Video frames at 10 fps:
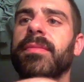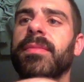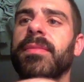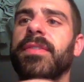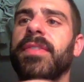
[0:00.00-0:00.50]

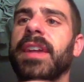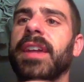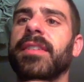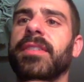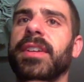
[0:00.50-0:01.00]

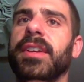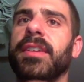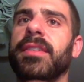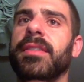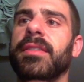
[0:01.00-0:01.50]

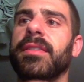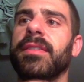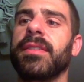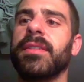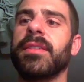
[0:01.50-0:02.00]
effectively
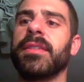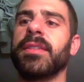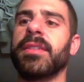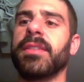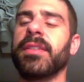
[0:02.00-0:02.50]

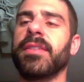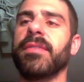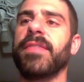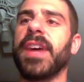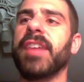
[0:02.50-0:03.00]

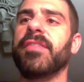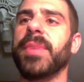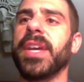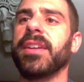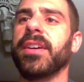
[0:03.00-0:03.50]
5
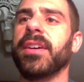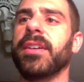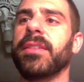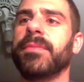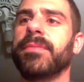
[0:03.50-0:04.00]

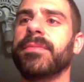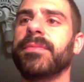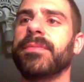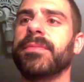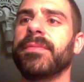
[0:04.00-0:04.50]
mana
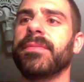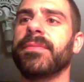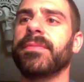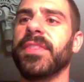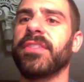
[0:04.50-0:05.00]

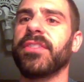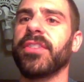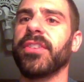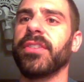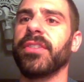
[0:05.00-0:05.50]
this
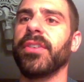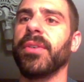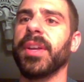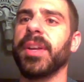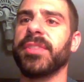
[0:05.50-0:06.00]
turn,
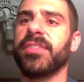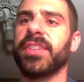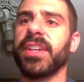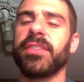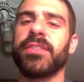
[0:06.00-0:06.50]
going up to
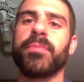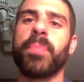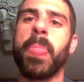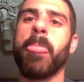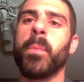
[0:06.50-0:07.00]
6.
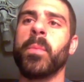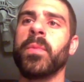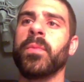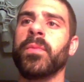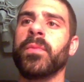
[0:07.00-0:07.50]

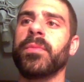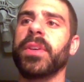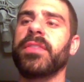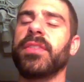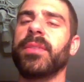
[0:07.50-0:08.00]

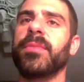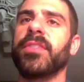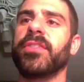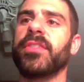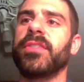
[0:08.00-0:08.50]
Play Serum
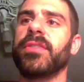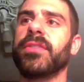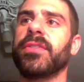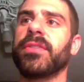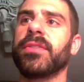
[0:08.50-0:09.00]

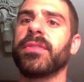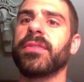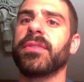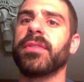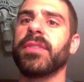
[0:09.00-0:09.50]
Visions,
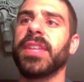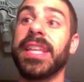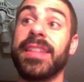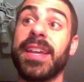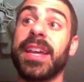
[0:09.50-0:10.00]

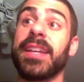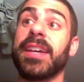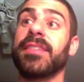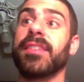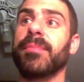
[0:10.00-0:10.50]
get the Ad
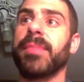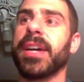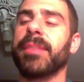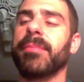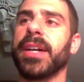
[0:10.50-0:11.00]
Nauseam
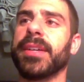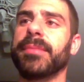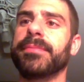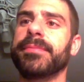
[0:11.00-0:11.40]
bottom.